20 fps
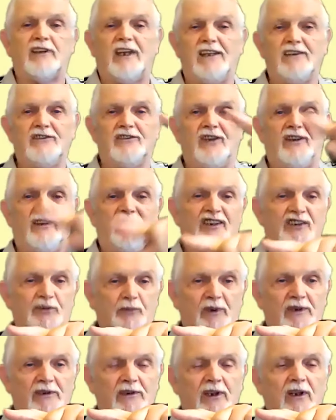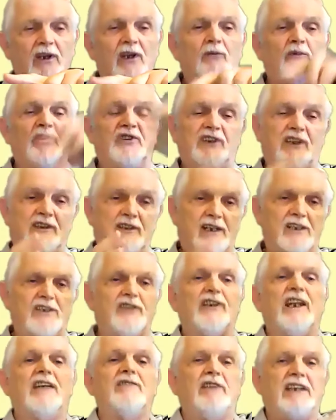into this one, which can then
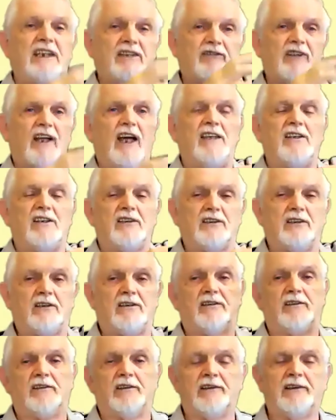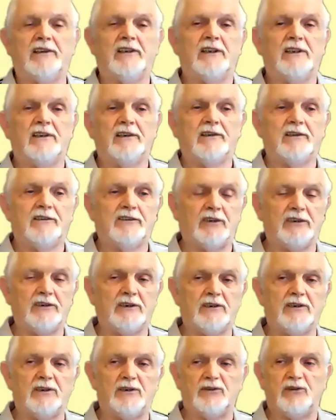drive an even higher current. So
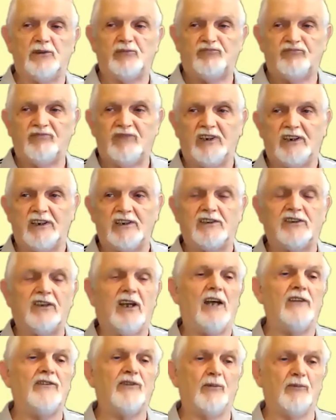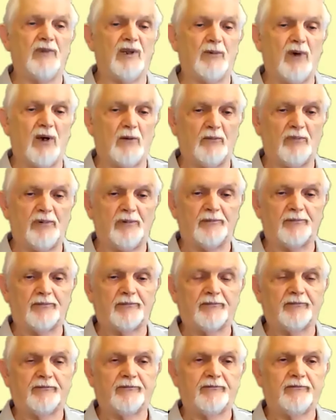you can tandem them up.
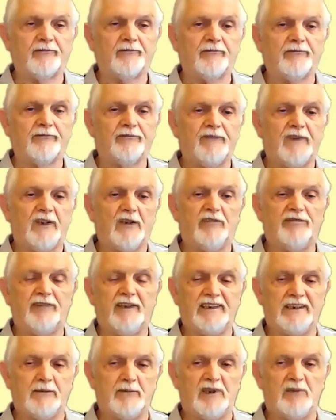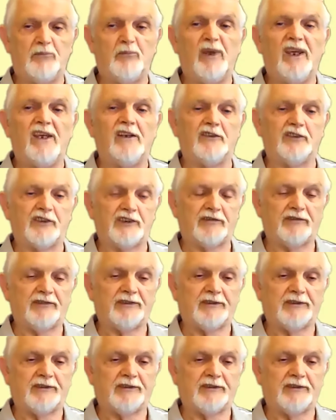You'll find them in pairs.